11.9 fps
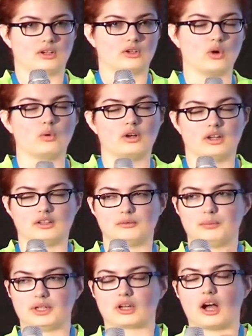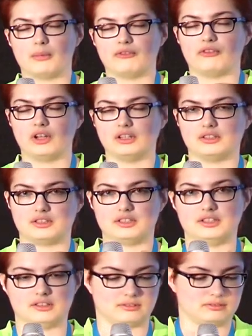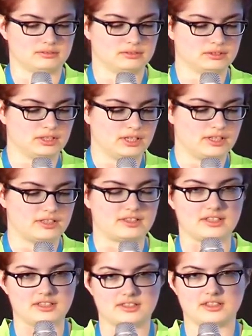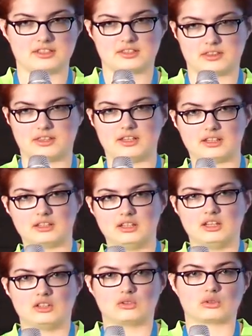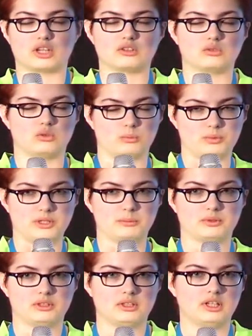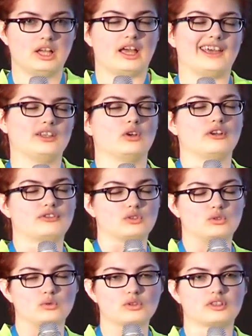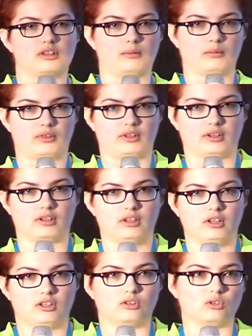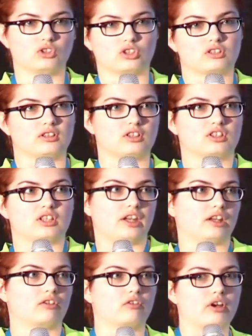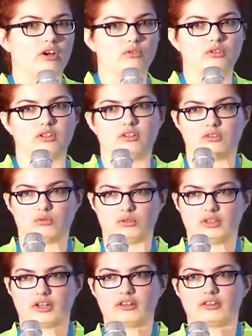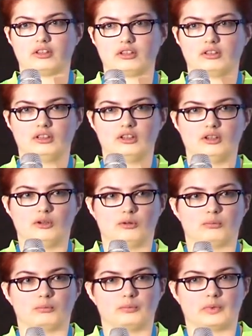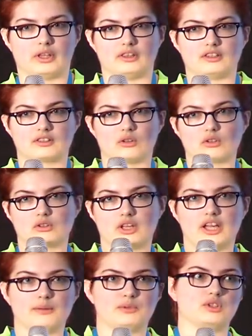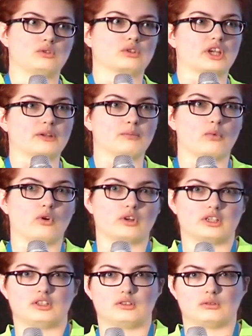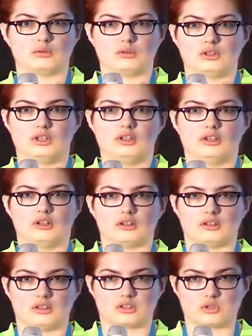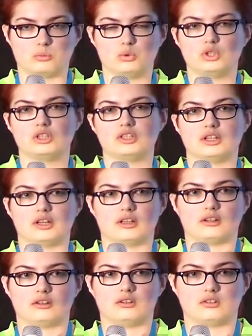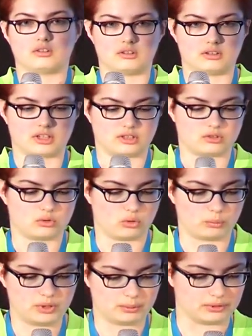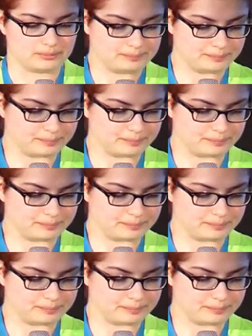go and become a volunteer. It's the easiest thing to get to know people, and you have to do something. You're just not standing around and doing nothing. And this also helps you to get more into the community and get to know people.